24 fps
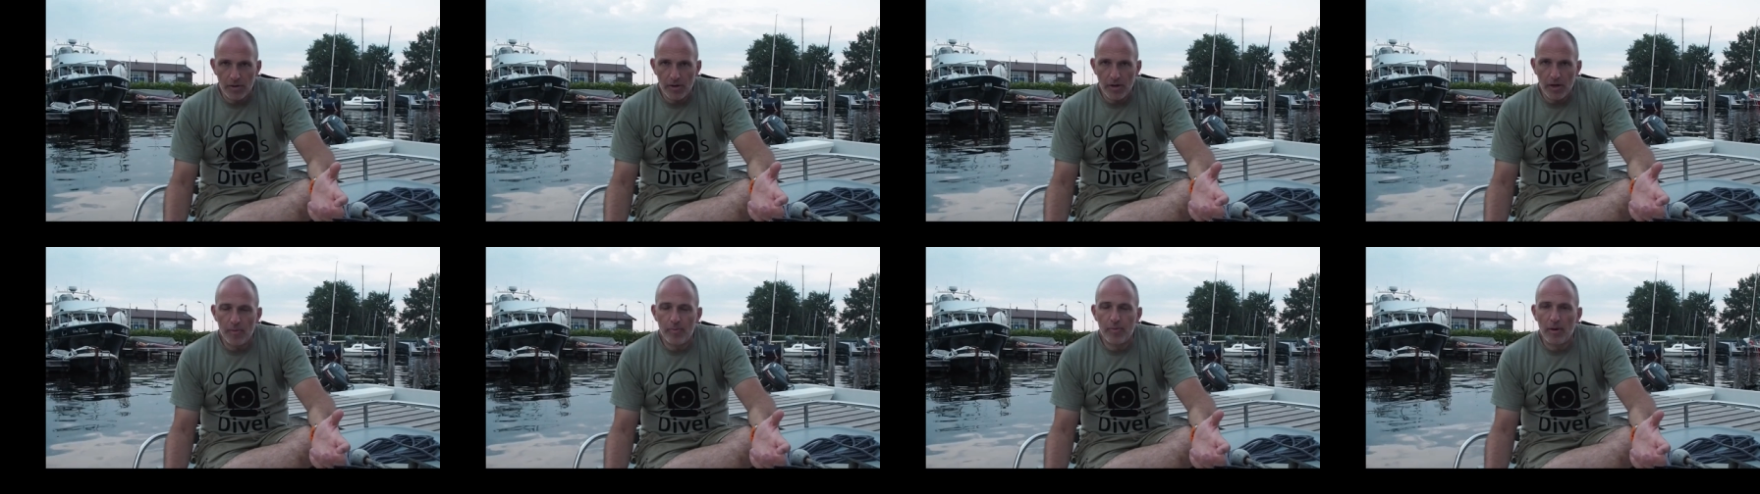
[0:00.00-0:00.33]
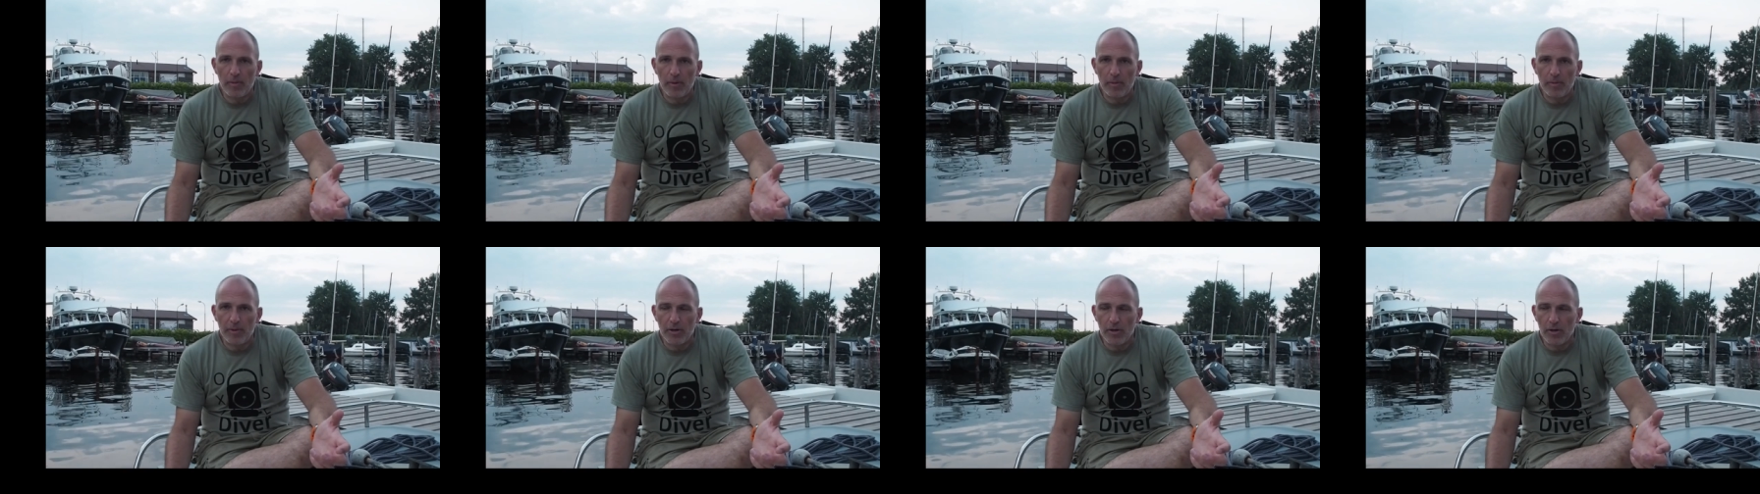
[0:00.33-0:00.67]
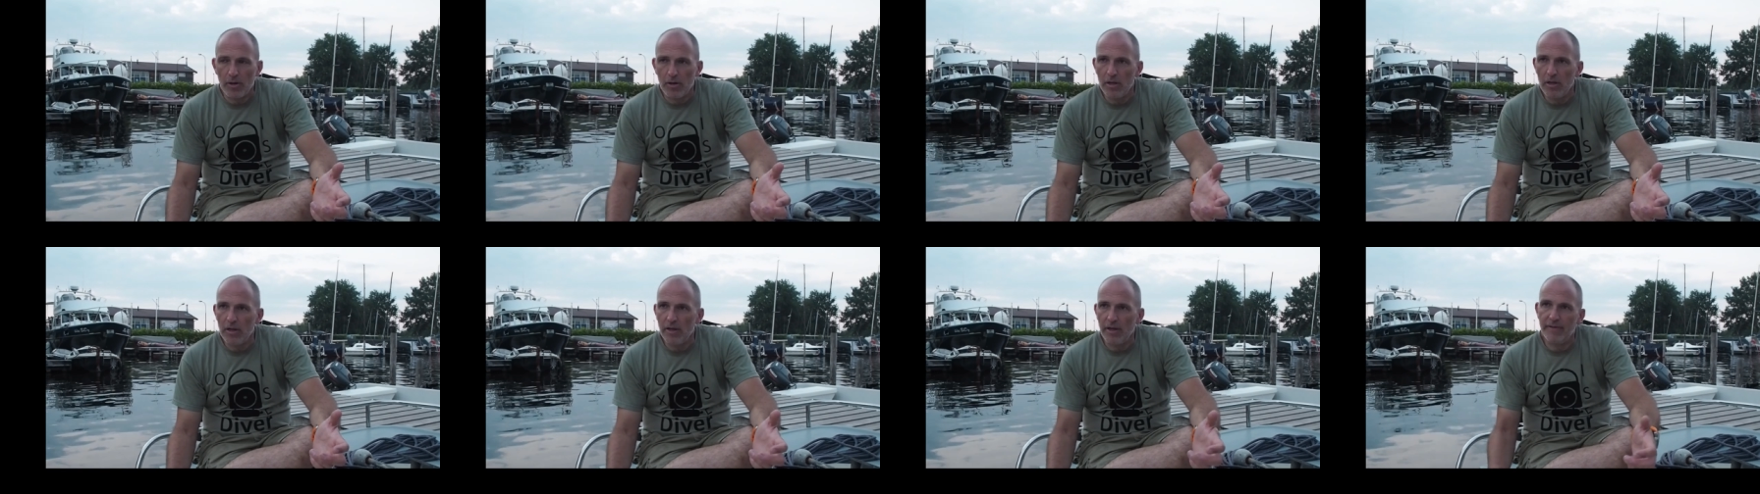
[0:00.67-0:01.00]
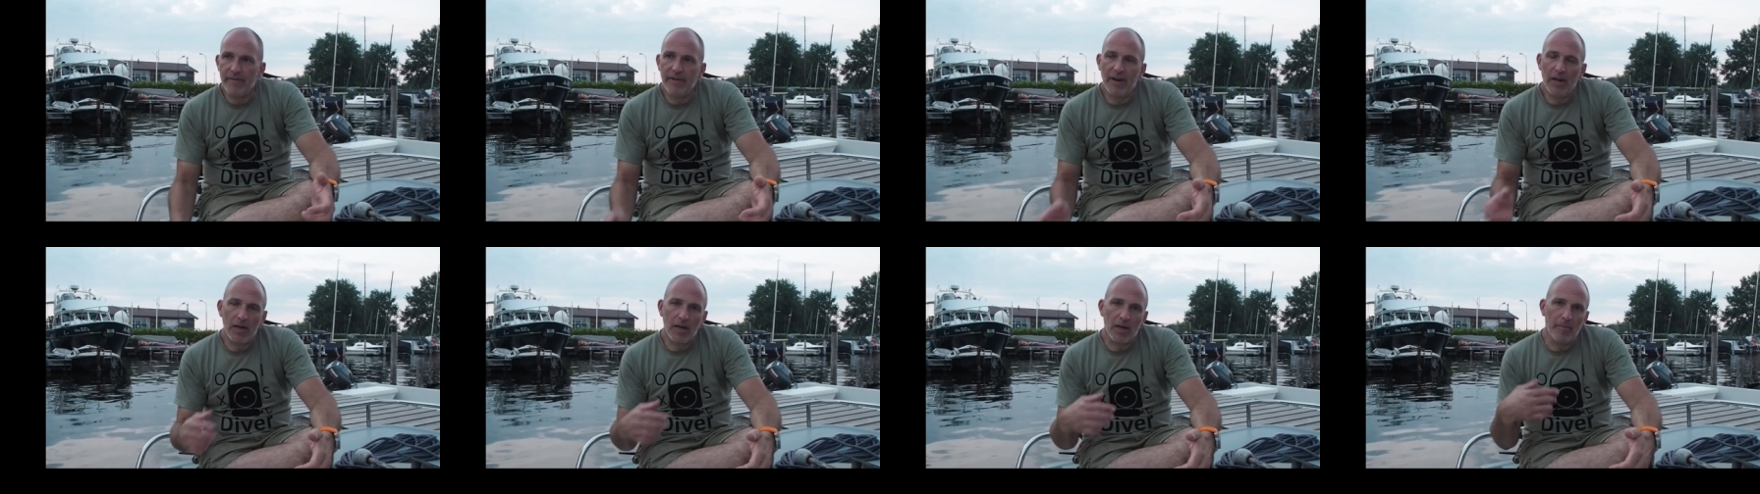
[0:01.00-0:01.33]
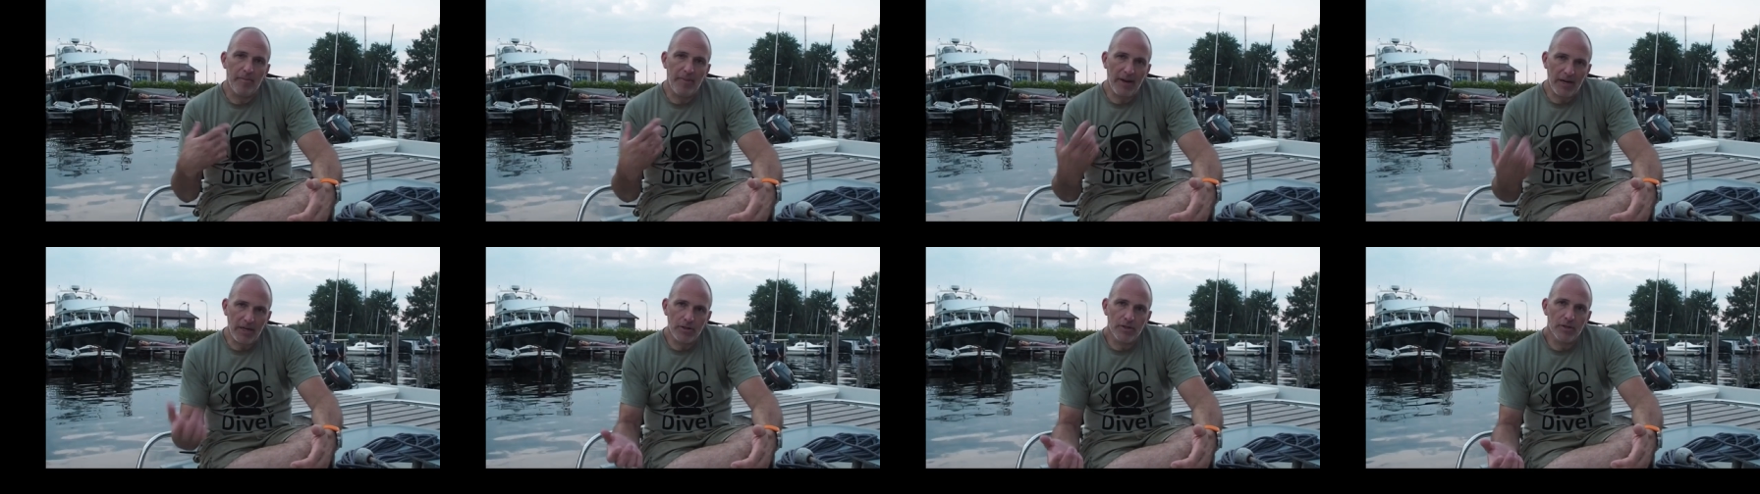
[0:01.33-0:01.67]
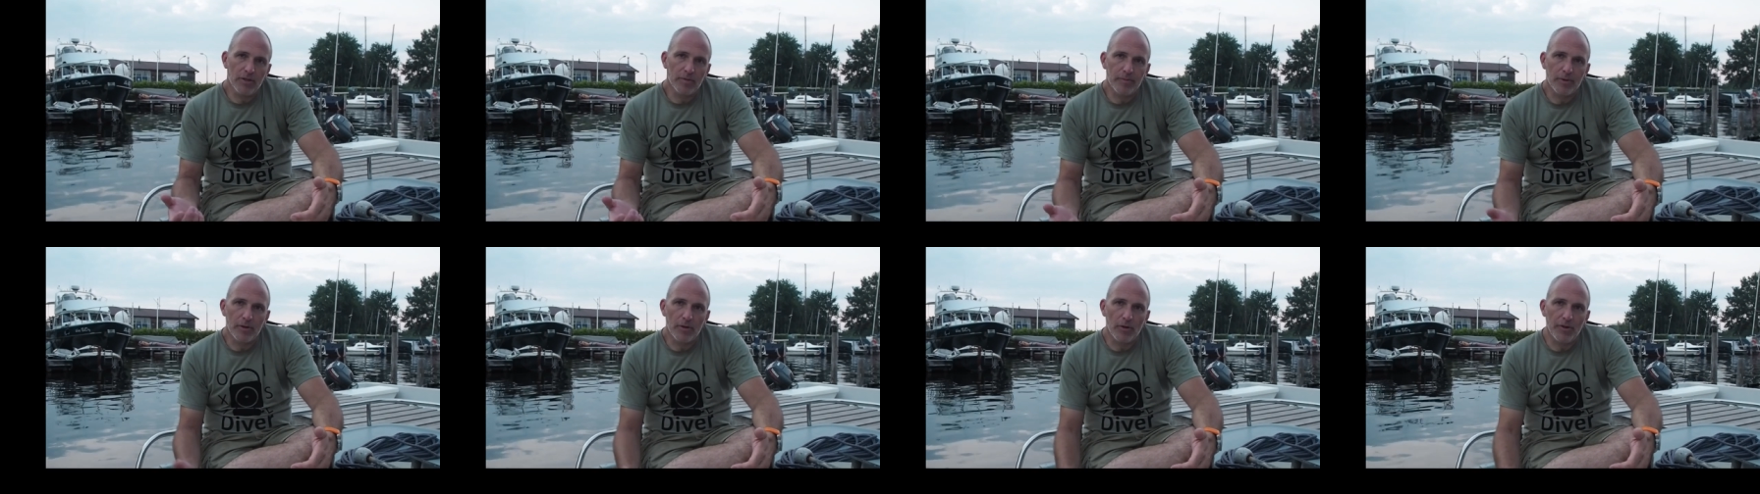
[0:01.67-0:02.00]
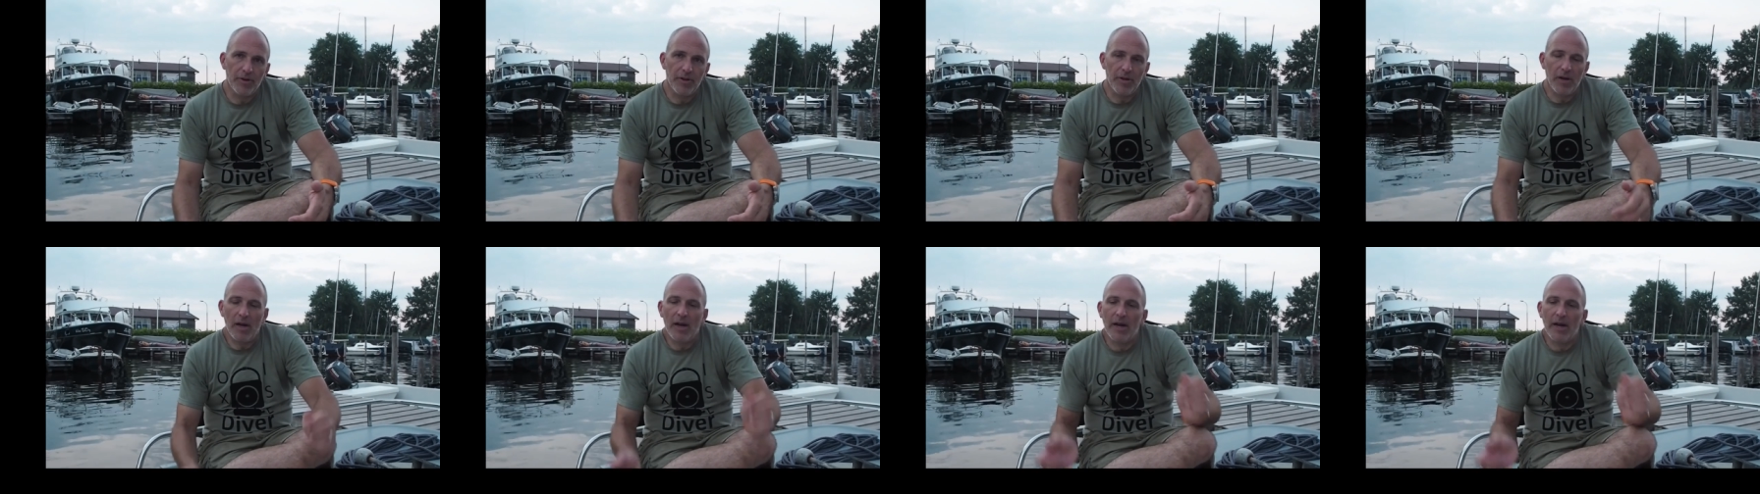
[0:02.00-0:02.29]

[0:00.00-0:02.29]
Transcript: not a problem at all, and when I come back to the boat,